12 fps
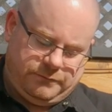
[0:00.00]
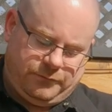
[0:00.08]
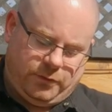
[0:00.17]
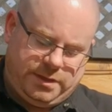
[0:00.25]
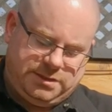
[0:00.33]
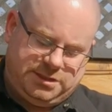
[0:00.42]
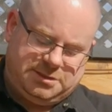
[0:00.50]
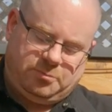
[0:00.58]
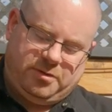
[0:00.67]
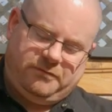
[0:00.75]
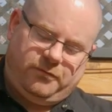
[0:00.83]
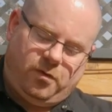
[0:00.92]

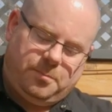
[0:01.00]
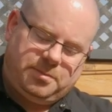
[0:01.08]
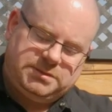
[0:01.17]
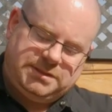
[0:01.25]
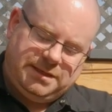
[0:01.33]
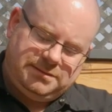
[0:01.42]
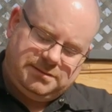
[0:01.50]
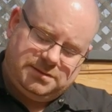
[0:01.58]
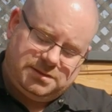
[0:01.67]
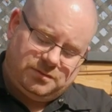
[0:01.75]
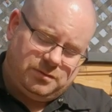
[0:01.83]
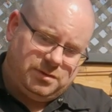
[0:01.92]
46.4%,
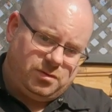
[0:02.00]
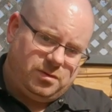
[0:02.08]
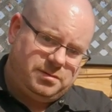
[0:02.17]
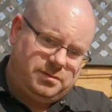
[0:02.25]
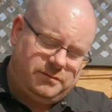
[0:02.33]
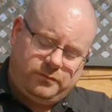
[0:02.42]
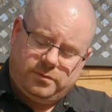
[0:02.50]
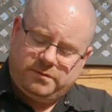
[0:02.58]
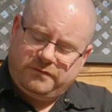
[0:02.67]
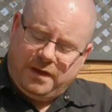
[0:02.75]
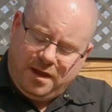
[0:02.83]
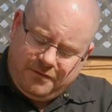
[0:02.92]
so we're north of the
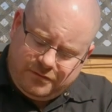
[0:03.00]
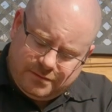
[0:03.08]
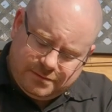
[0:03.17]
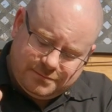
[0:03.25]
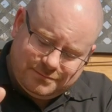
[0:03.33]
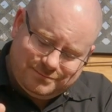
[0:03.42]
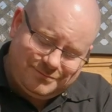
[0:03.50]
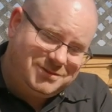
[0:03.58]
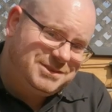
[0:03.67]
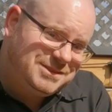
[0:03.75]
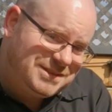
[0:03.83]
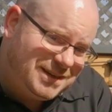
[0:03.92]
45,
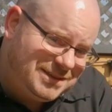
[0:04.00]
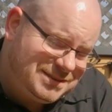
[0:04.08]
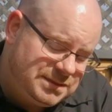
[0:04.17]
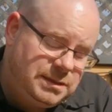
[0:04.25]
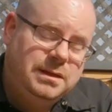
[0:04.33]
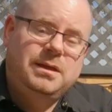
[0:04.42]
which is nice.